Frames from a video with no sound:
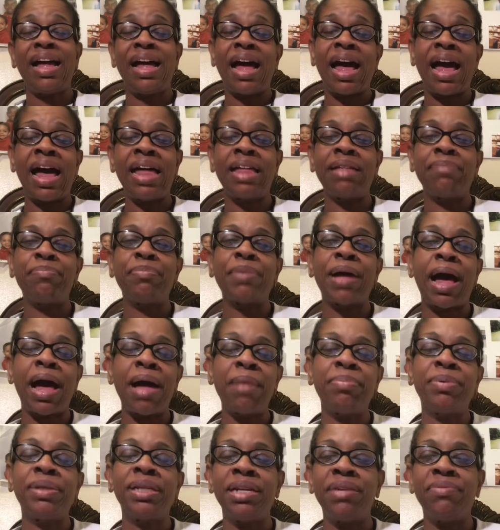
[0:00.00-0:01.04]
I, I
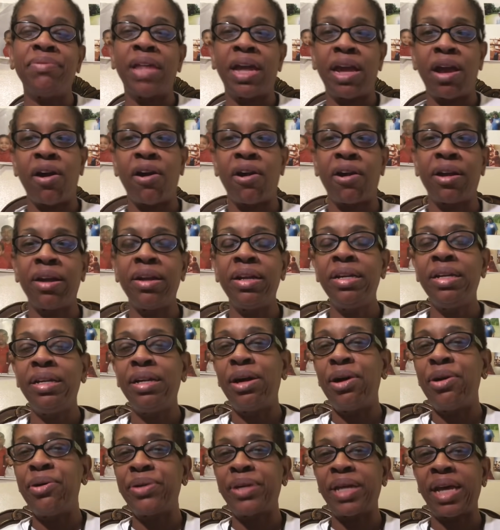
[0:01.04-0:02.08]
believe they are.
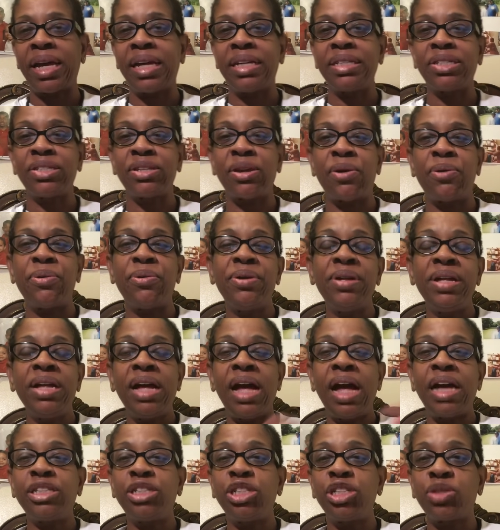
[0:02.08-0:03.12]
Okay, so
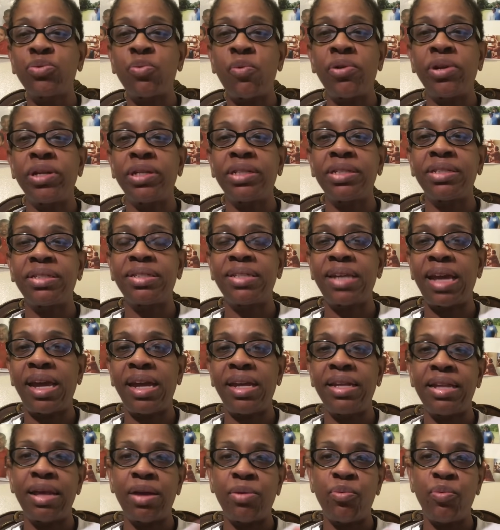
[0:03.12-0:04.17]
I just wanted to say
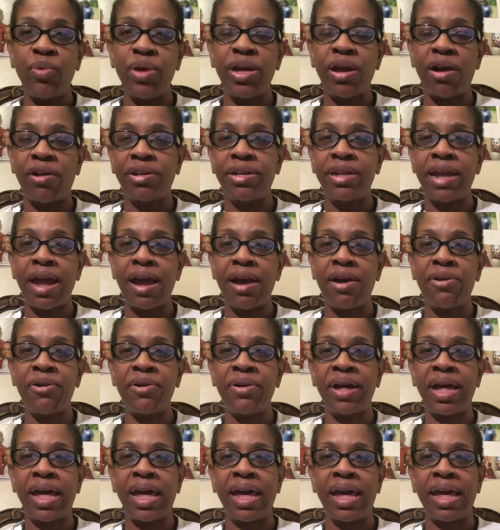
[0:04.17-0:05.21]
that we are now
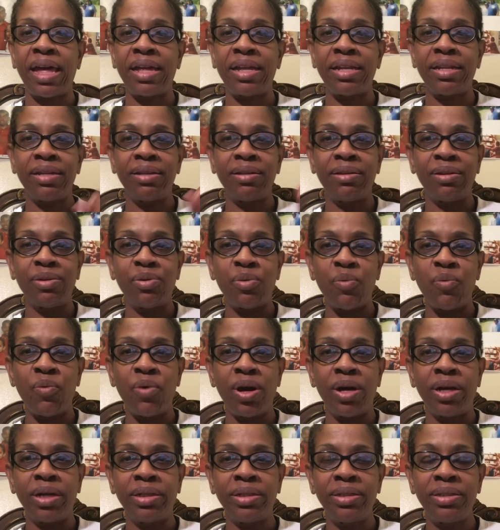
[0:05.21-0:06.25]
at
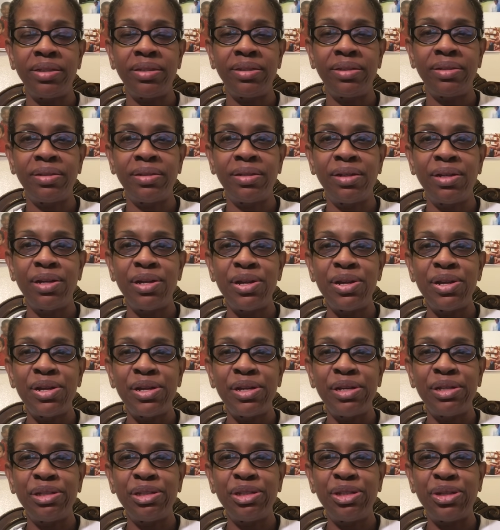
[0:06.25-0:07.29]
one,
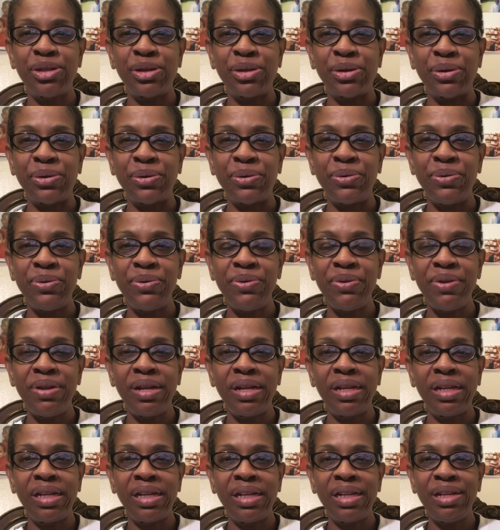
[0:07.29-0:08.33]
two,
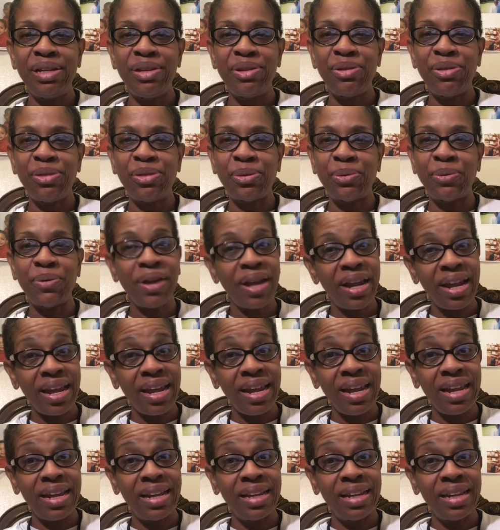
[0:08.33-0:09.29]
three,